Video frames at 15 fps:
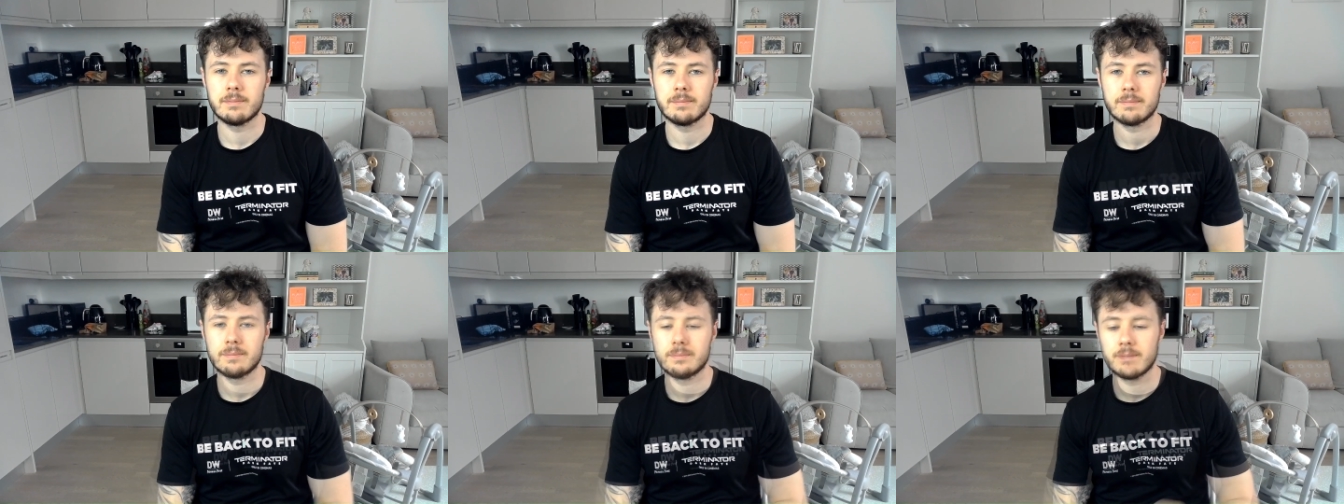
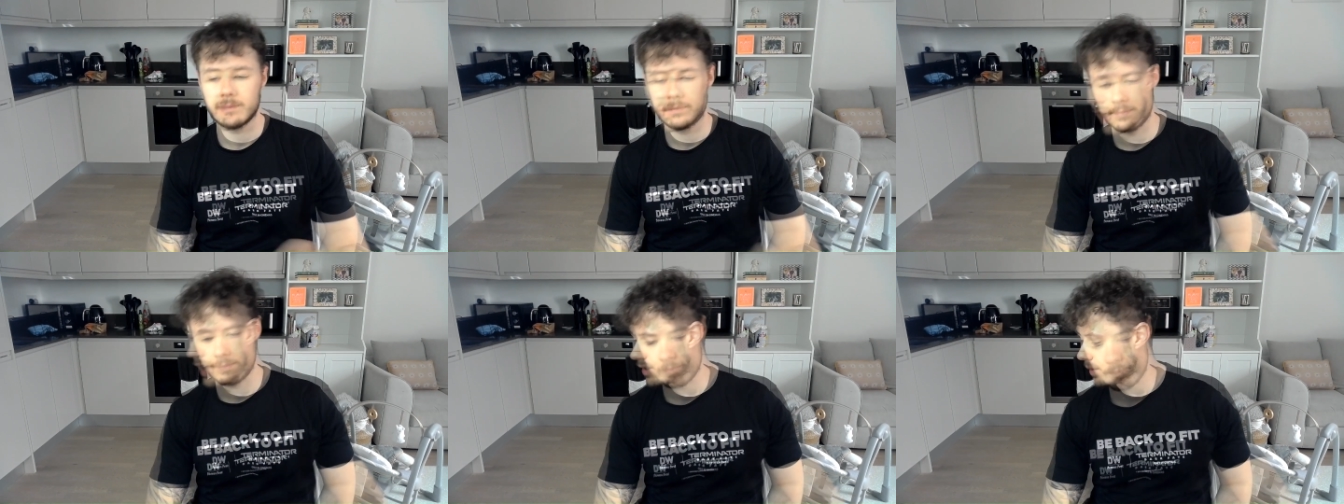So,
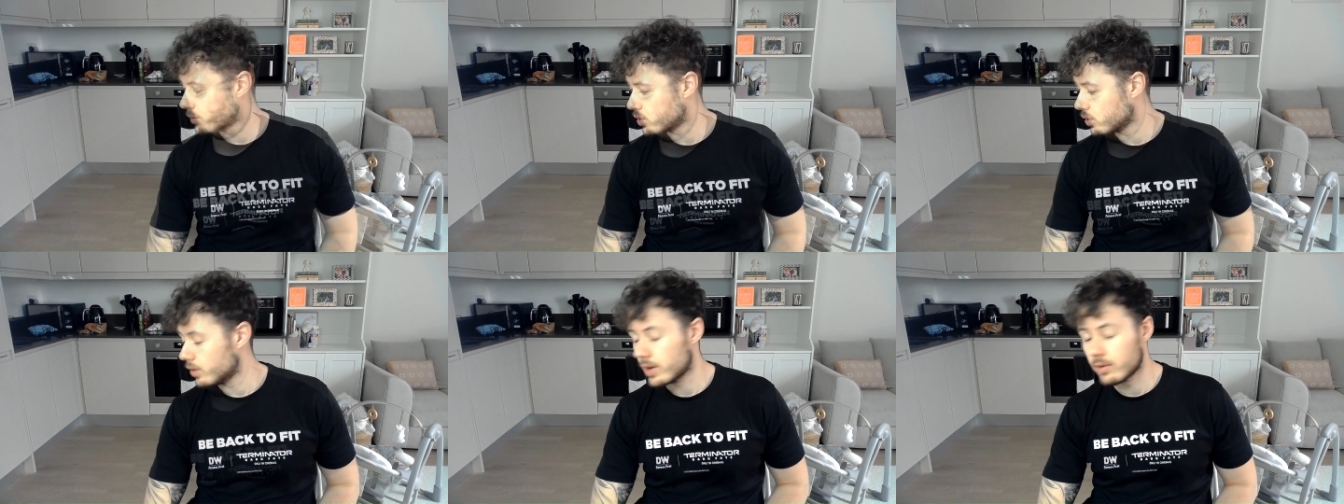as I'm
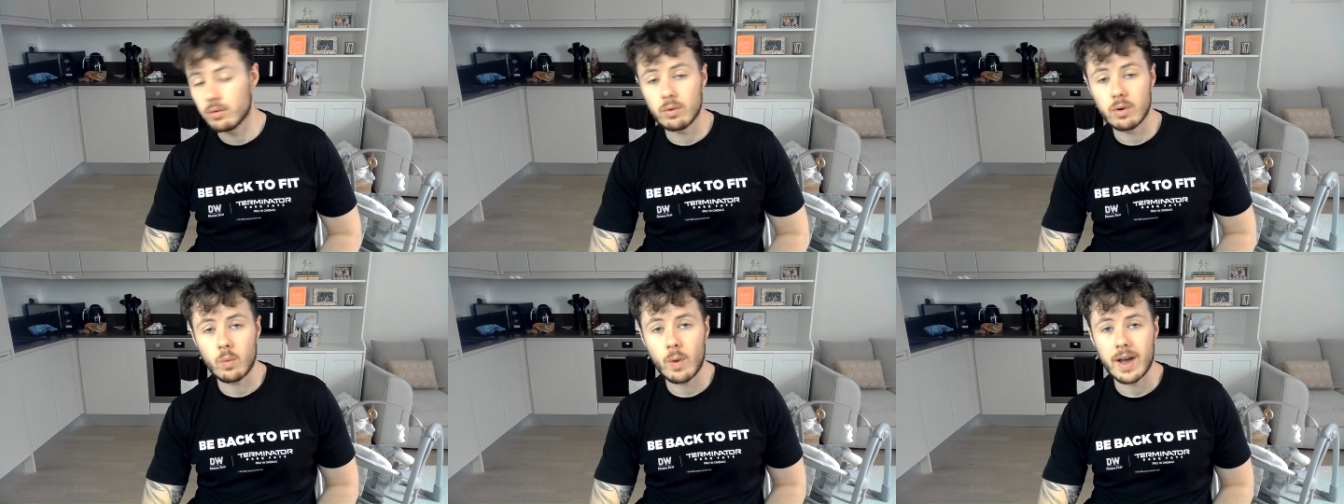sure you're
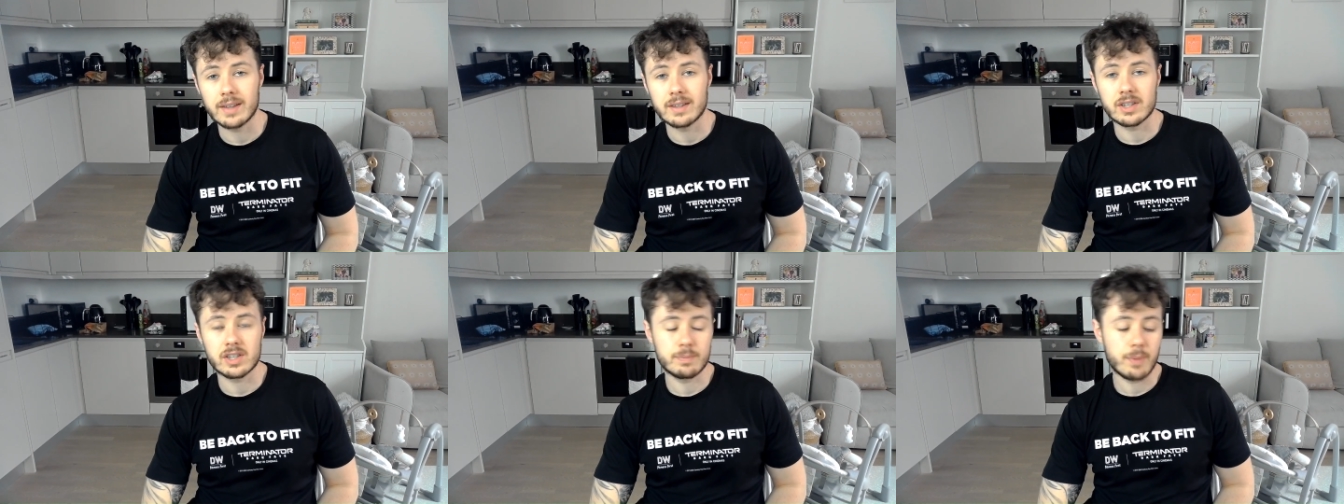all aware,
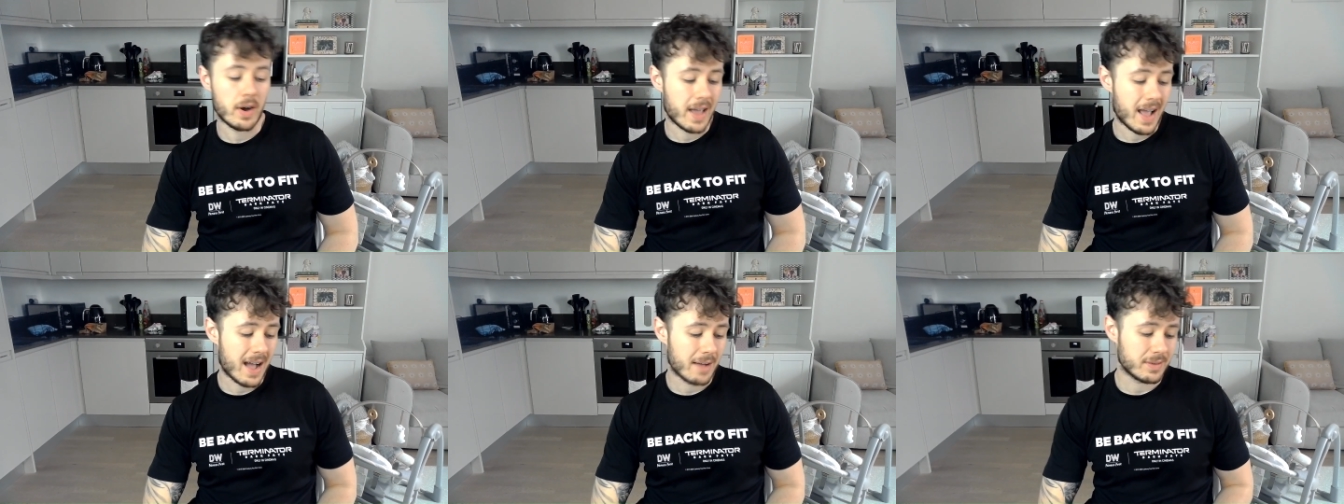despite
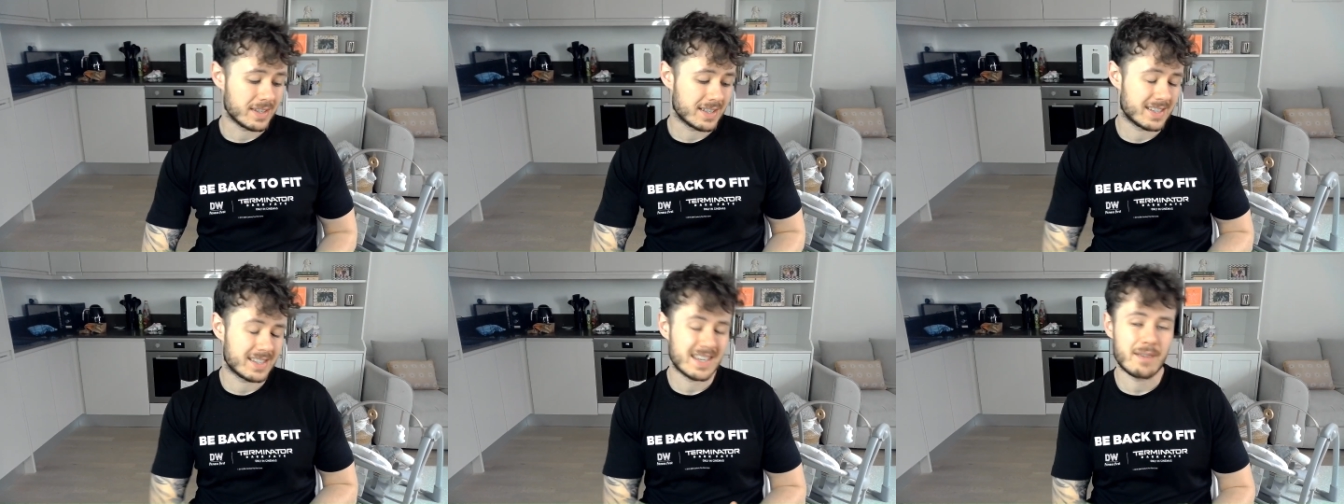having
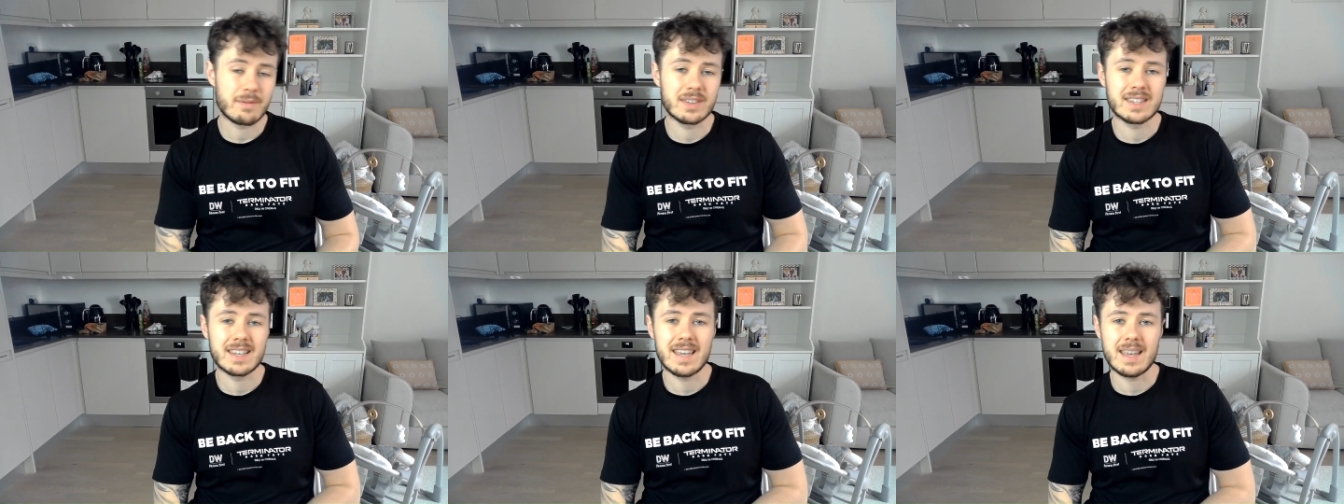
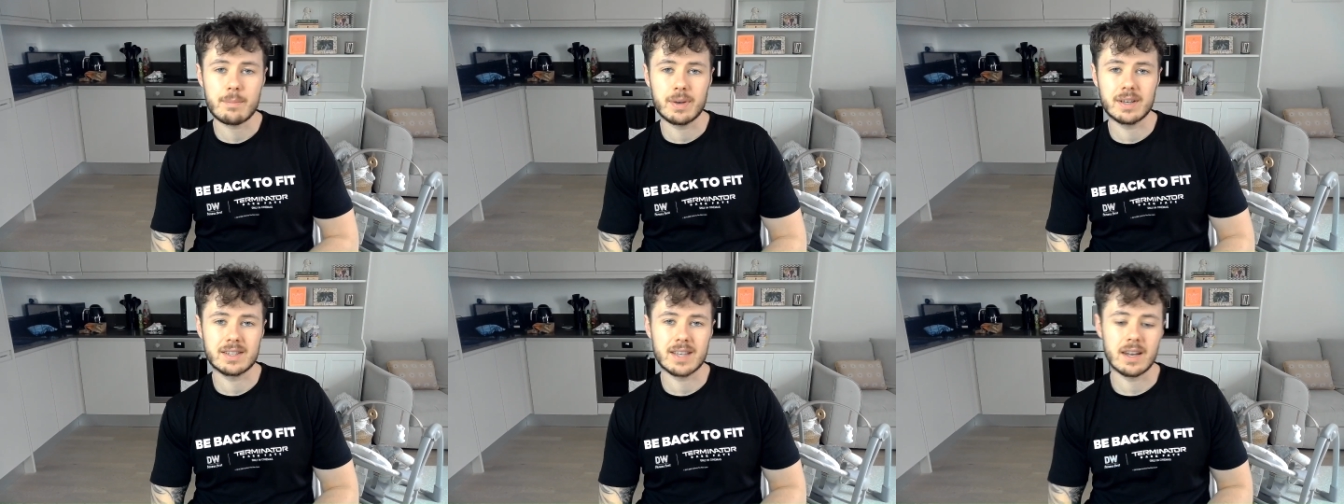
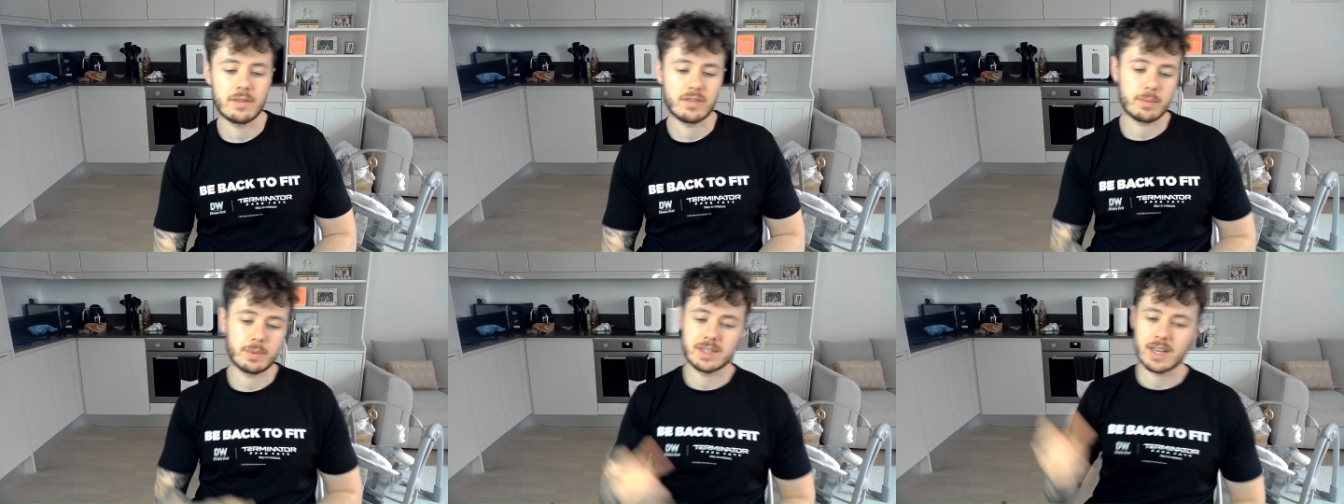70% of
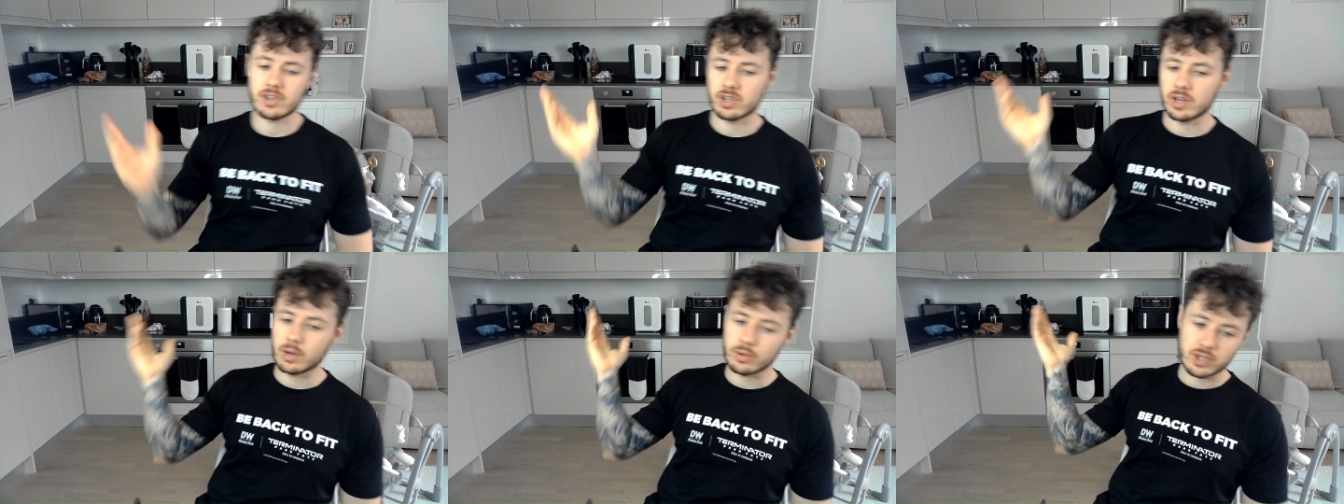the
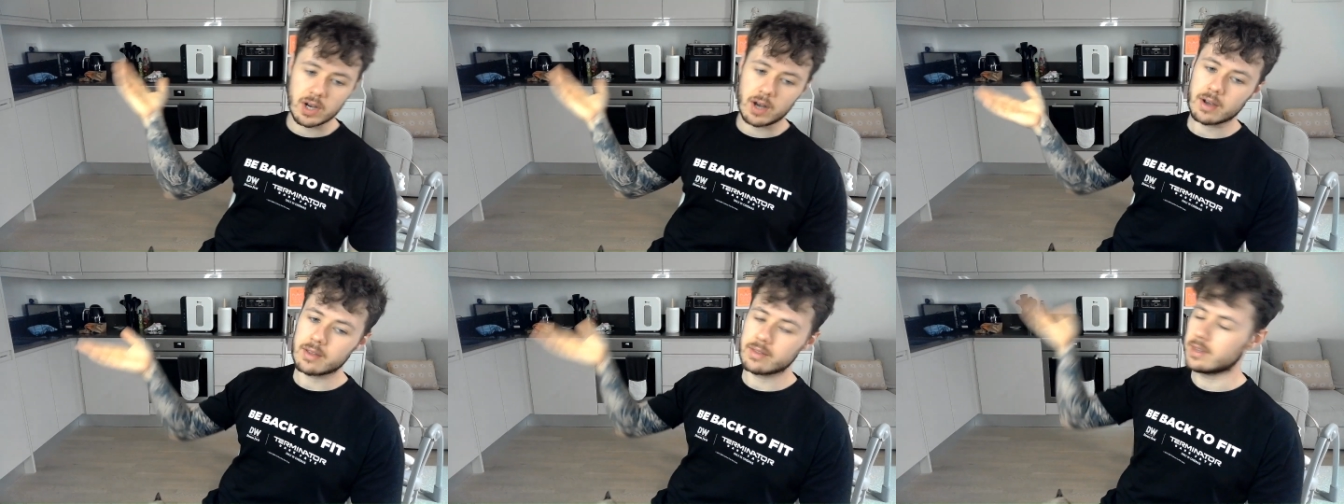possession, I'll
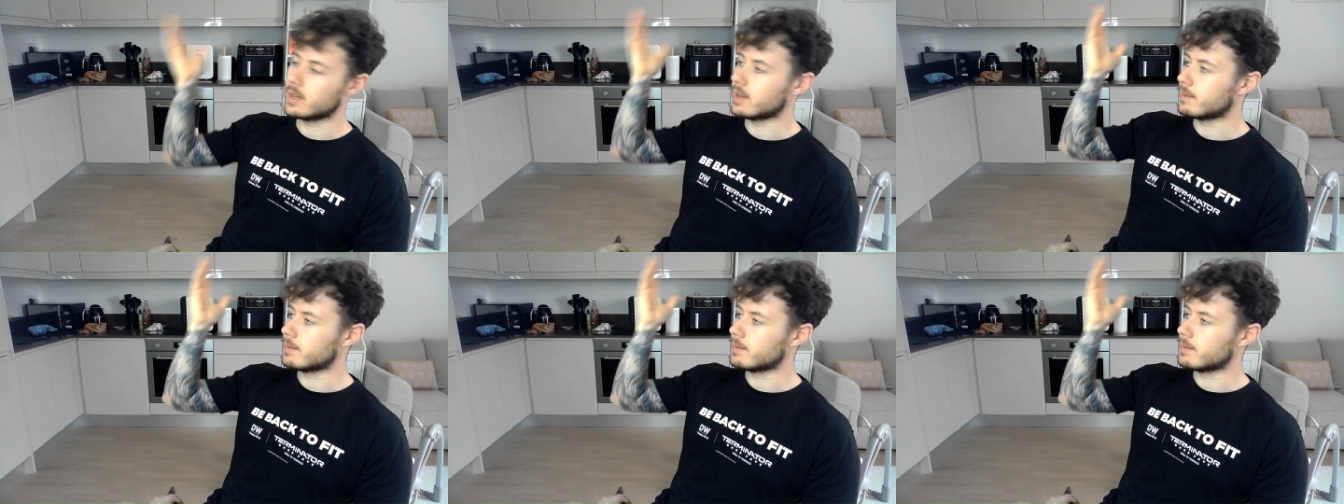chuck the